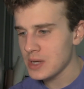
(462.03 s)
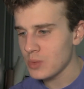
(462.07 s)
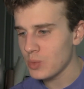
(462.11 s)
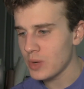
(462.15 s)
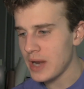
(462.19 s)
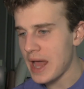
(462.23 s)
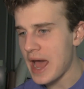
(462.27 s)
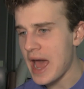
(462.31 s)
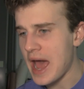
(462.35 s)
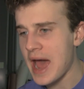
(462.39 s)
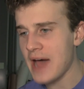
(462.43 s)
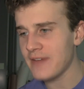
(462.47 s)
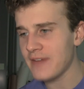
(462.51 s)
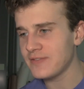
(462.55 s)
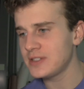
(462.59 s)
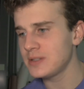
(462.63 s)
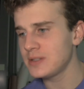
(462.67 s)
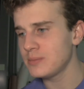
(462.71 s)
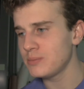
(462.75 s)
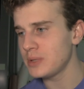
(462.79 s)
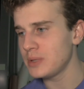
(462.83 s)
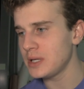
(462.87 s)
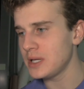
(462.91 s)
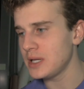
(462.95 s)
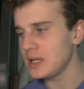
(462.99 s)
would have to
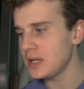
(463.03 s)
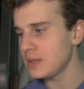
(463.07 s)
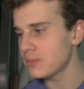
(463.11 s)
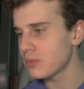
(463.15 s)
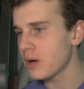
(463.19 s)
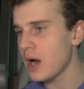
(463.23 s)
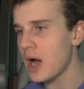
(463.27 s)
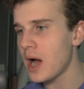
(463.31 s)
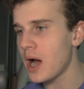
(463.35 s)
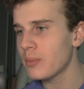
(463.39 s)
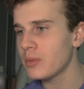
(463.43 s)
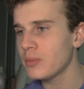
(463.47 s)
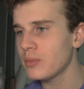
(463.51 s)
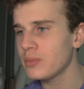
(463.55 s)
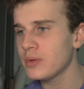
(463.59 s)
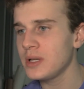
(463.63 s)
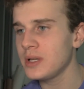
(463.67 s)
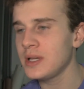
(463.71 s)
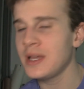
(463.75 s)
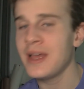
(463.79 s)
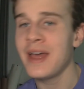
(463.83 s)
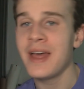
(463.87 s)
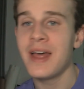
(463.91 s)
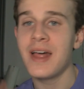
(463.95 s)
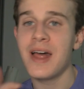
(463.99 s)
be
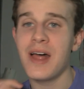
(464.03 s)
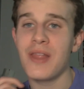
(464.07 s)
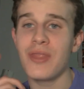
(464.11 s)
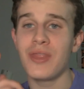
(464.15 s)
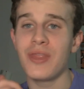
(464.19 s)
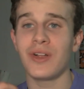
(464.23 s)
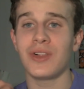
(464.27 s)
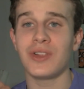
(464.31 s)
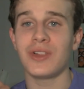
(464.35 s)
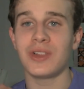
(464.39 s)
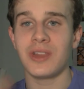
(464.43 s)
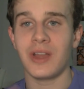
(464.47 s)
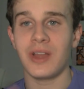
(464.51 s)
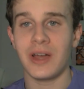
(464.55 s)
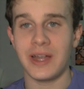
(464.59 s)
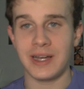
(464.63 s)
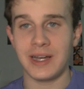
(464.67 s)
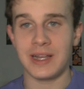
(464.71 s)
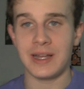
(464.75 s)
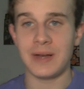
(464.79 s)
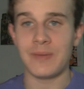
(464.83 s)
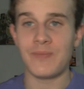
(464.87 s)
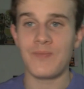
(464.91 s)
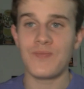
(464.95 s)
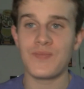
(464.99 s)
probably the
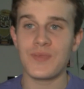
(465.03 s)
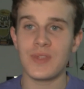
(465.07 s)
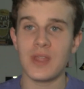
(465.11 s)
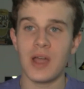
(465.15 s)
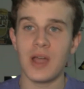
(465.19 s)
lighting.